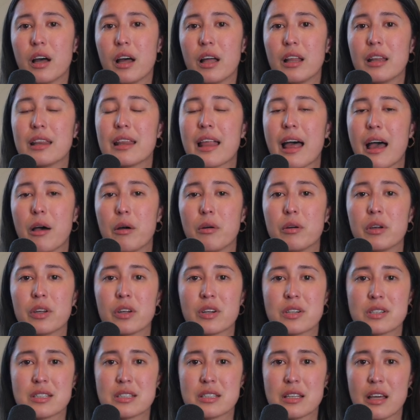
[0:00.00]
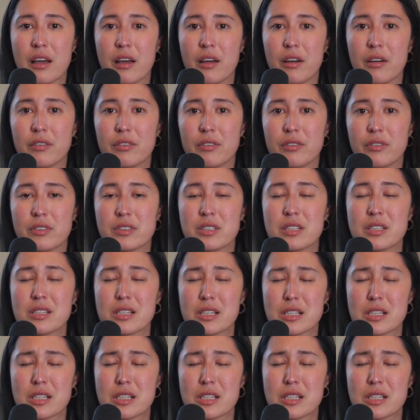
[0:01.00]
allow yourself to